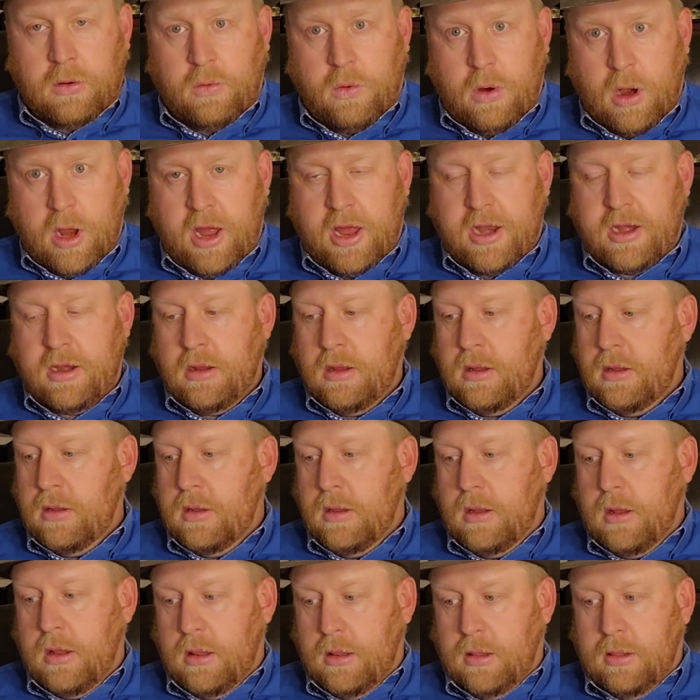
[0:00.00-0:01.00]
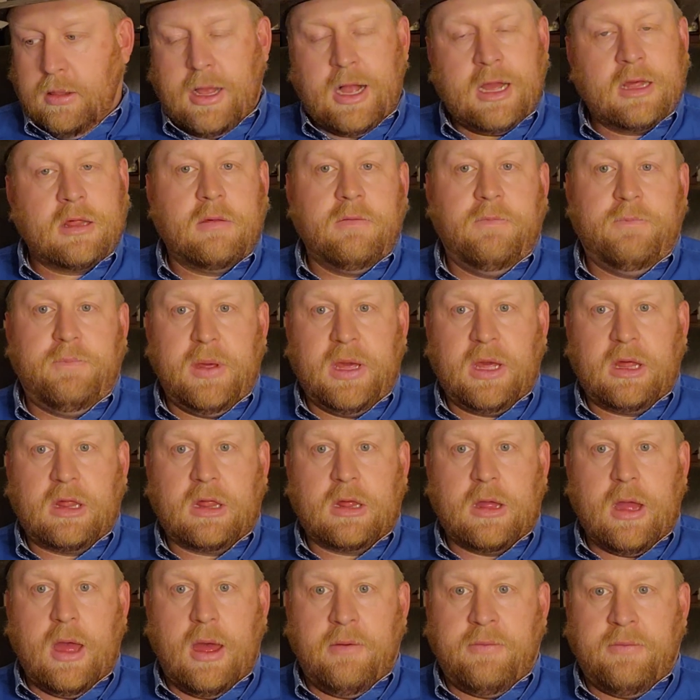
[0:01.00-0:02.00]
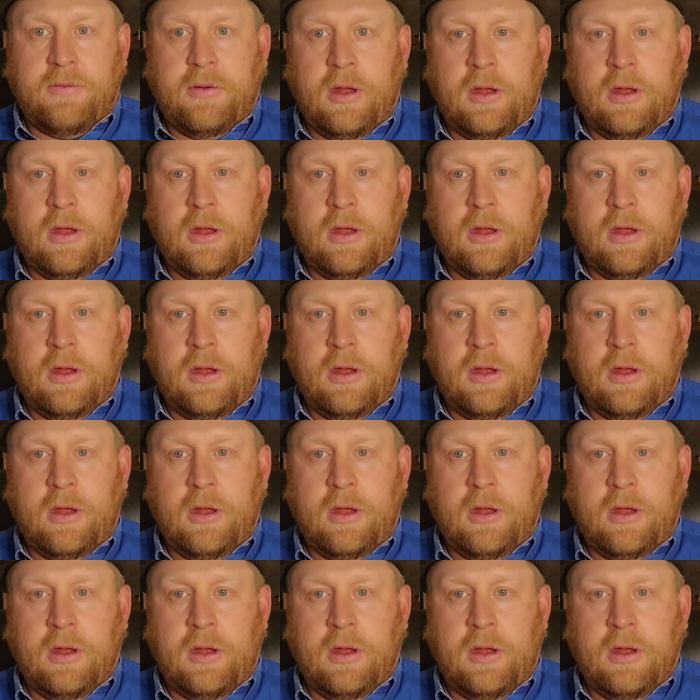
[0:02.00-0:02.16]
run. Lots of big stuff.